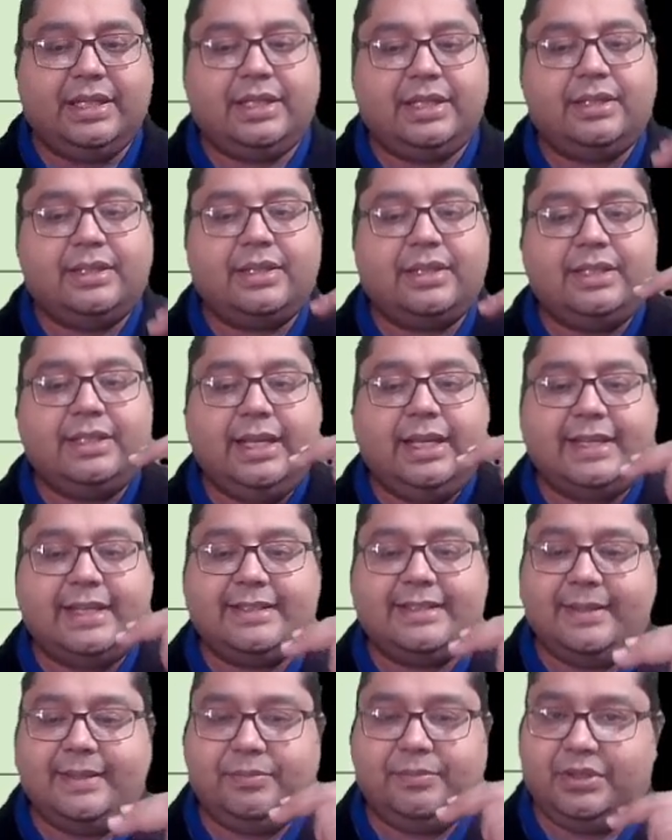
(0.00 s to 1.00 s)
under the
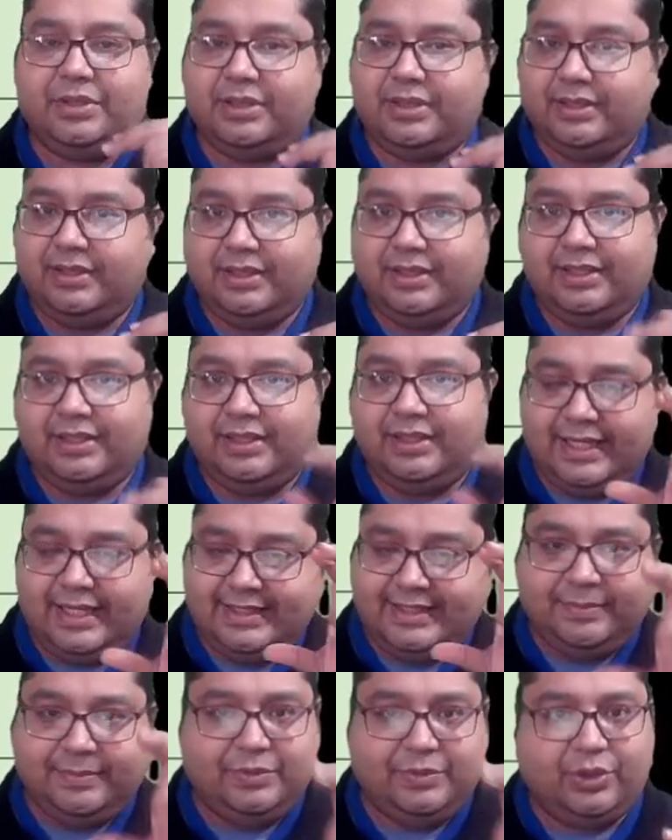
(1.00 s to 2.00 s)
accept uh,
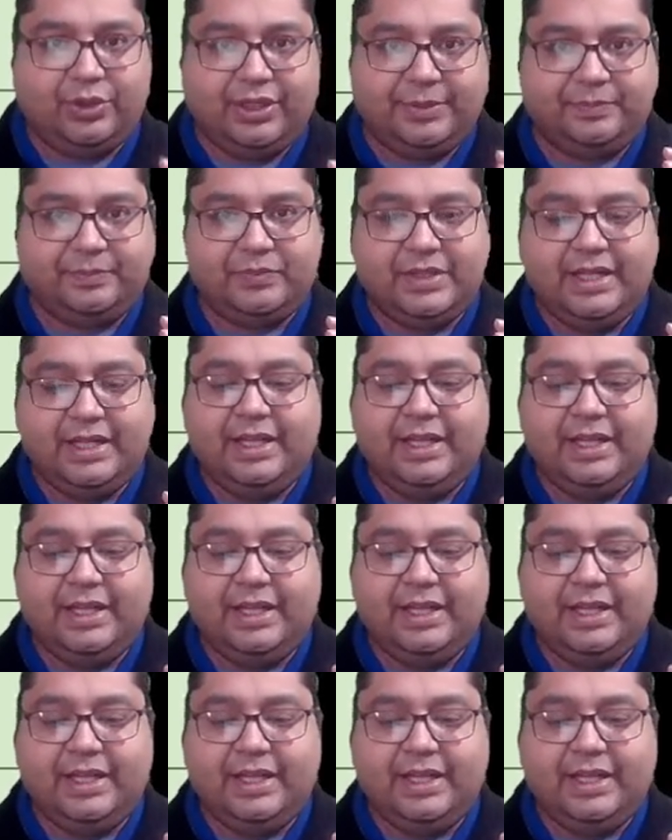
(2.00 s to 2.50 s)
accept column.